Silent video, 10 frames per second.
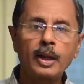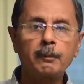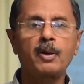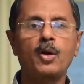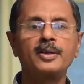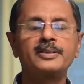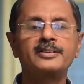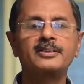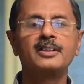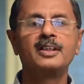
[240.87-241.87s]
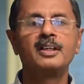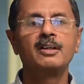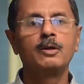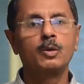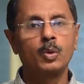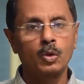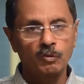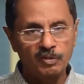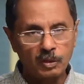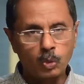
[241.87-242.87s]
employees
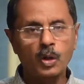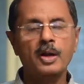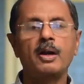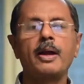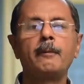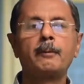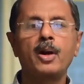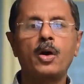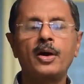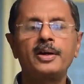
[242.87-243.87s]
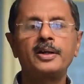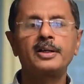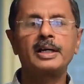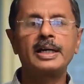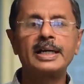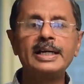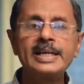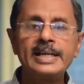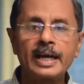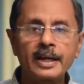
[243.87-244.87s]
who are employed
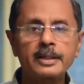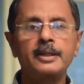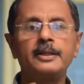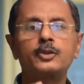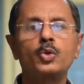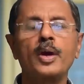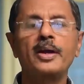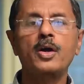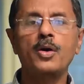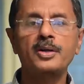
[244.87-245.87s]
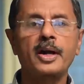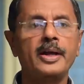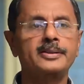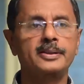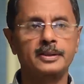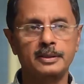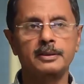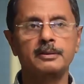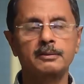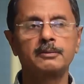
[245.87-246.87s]
indirectly through a contractor.
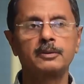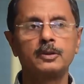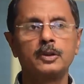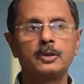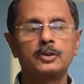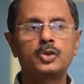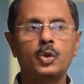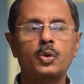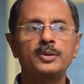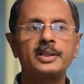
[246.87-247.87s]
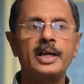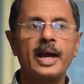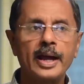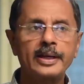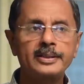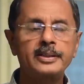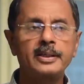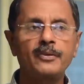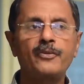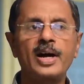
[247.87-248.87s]
So the Act
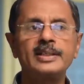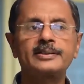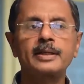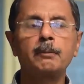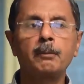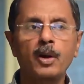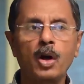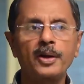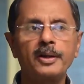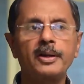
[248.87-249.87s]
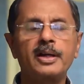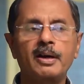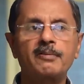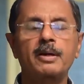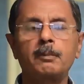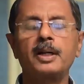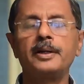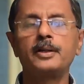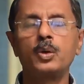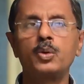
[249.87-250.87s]
defines employee coverable
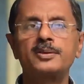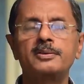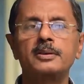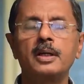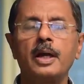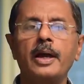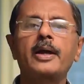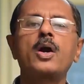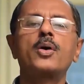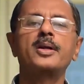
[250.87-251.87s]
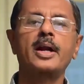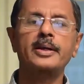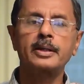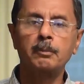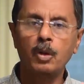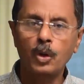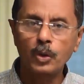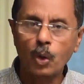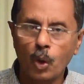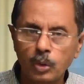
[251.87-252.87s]
includes a contract employee
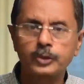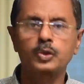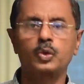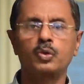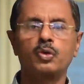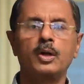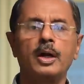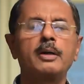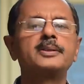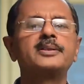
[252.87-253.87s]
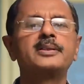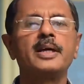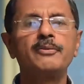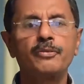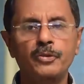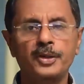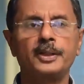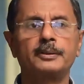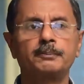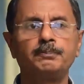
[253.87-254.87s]
also on the same footing.